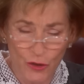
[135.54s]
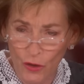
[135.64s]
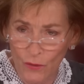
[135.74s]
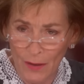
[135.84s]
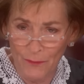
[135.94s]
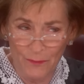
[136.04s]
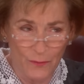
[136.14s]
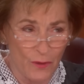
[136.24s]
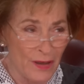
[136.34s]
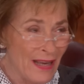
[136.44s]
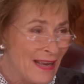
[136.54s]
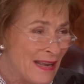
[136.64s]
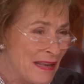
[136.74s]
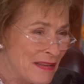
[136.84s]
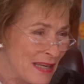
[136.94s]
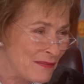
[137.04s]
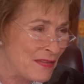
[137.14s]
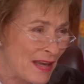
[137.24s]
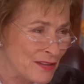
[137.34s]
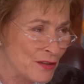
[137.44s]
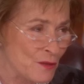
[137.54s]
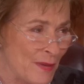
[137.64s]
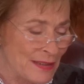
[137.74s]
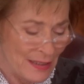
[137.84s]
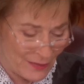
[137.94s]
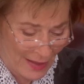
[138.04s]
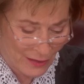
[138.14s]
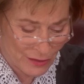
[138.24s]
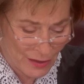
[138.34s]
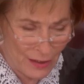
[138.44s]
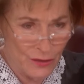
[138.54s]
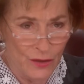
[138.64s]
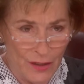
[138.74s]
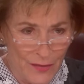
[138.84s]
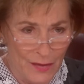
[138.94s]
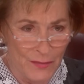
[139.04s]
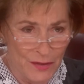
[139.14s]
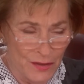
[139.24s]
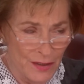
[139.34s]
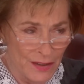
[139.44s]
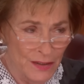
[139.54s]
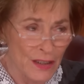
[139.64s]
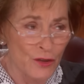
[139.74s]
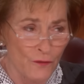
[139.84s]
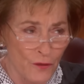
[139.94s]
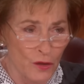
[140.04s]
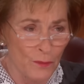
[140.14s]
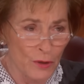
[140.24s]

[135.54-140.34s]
shown up for it. Even that doesn't make $10,000 because I think Mr. Diaz that you're full of